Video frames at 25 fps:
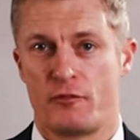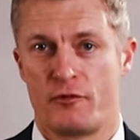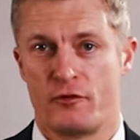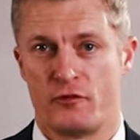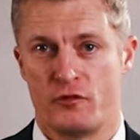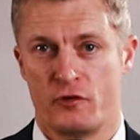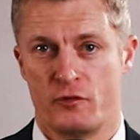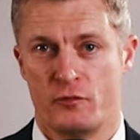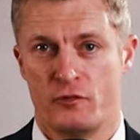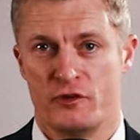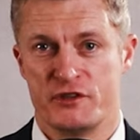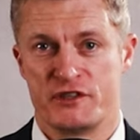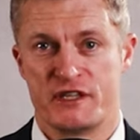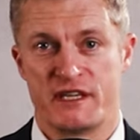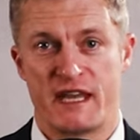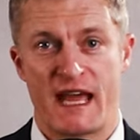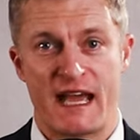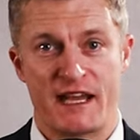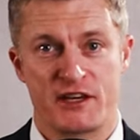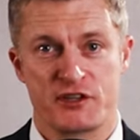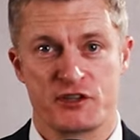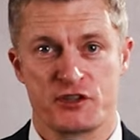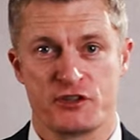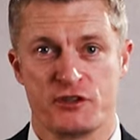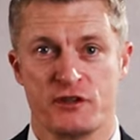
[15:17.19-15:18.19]
performers in
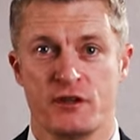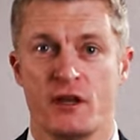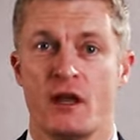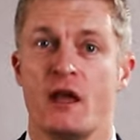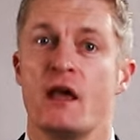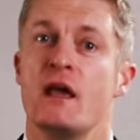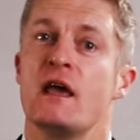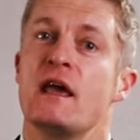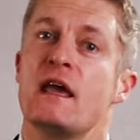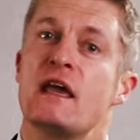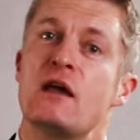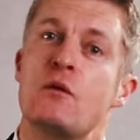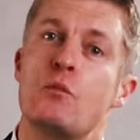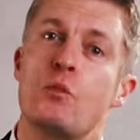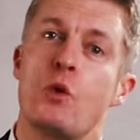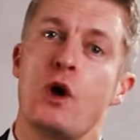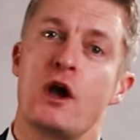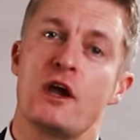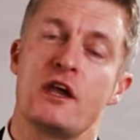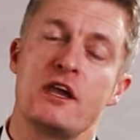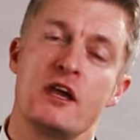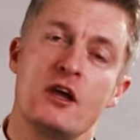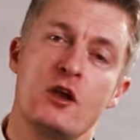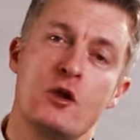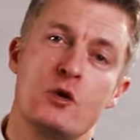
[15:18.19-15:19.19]
action, in
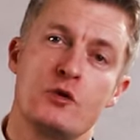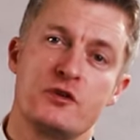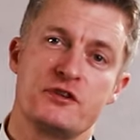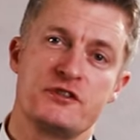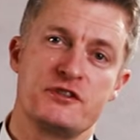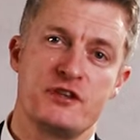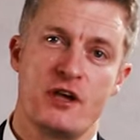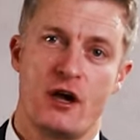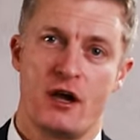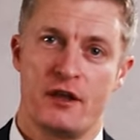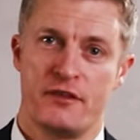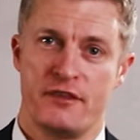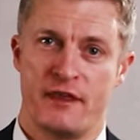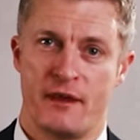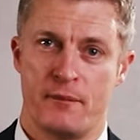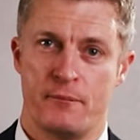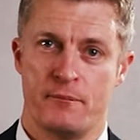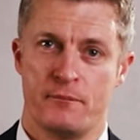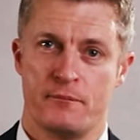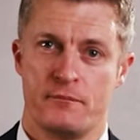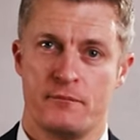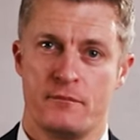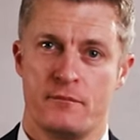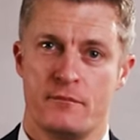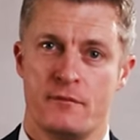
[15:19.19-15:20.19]
working alongside them.